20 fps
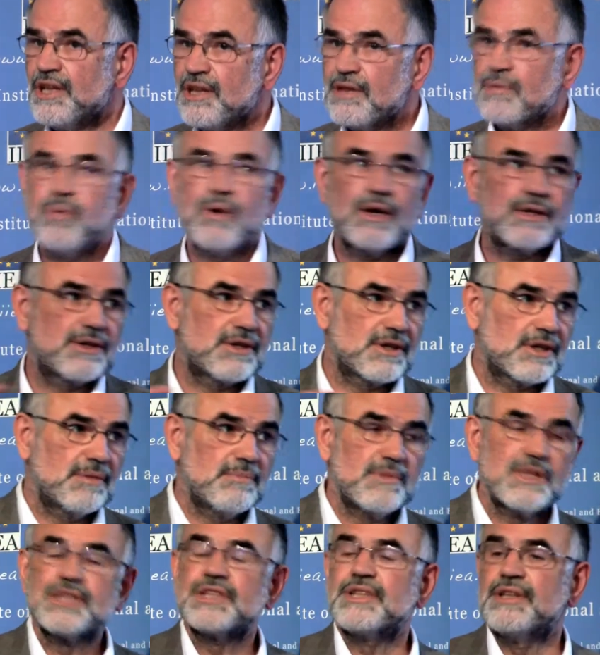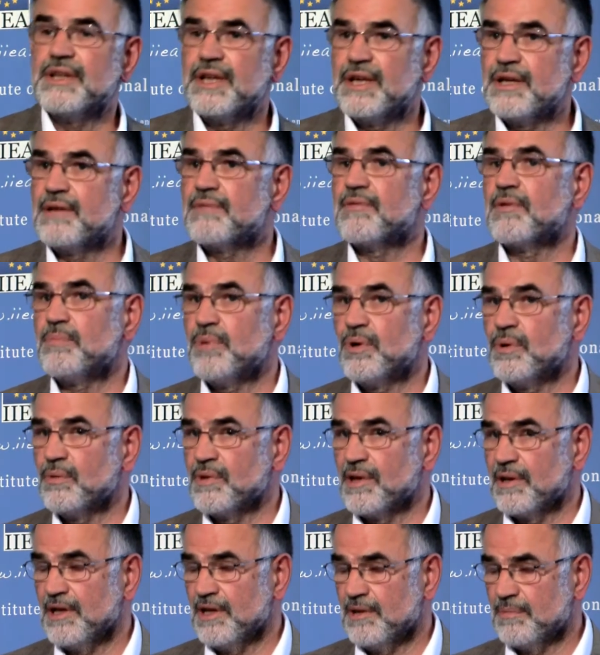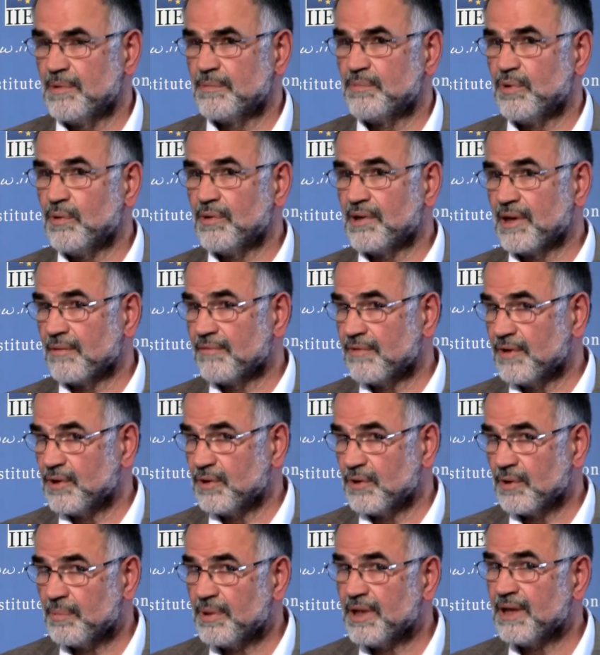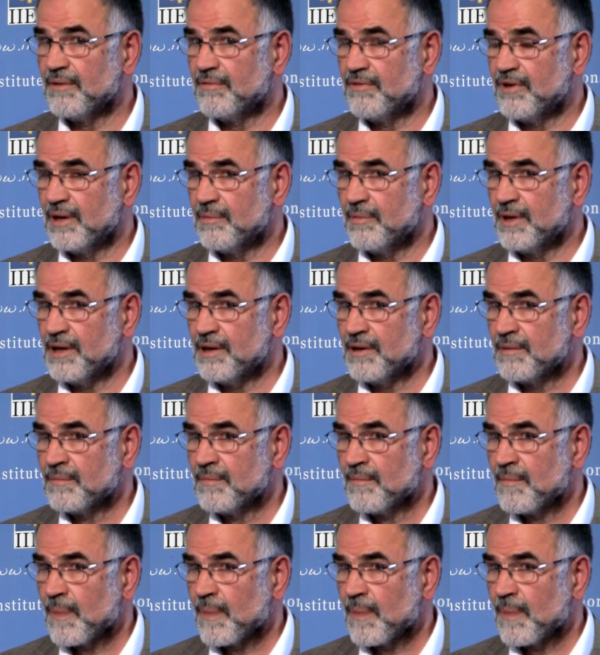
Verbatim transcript: is what the Commission is proposing for European farmers.